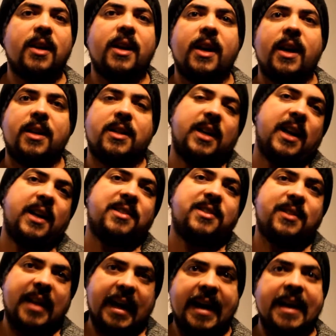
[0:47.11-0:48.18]
and then I
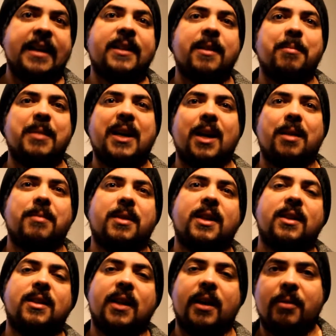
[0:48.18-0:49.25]
stayed and became
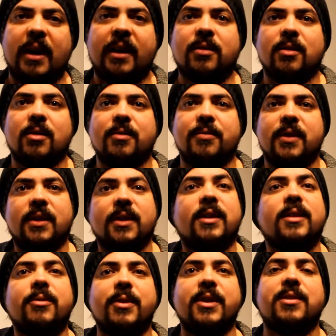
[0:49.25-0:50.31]
the director of
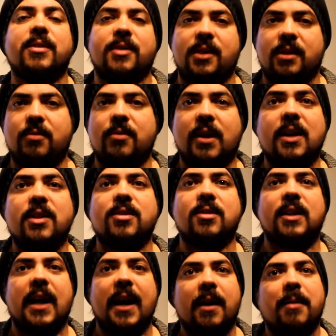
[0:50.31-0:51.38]
the Research and
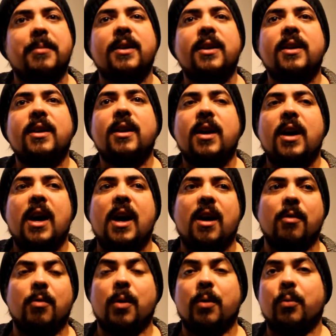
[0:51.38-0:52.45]
Creation
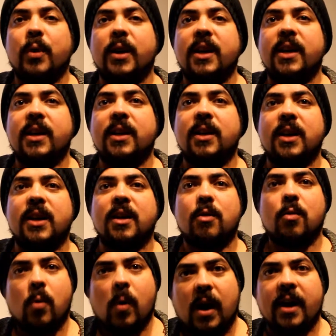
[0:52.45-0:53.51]
Lab, where we
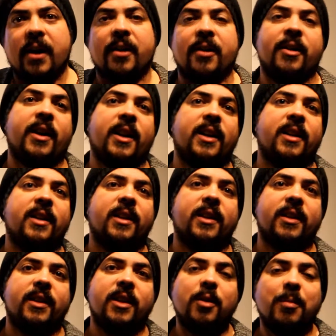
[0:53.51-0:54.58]
inquire in
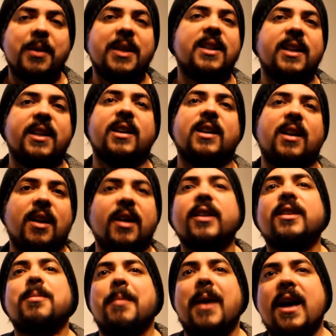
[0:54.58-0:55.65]
the new media
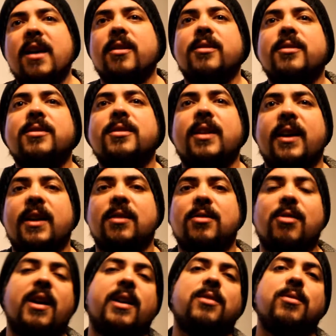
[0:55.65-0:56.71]
art matters and
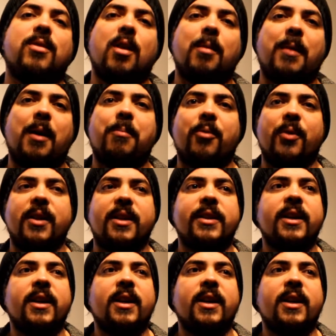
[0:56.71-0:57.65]
try to come up with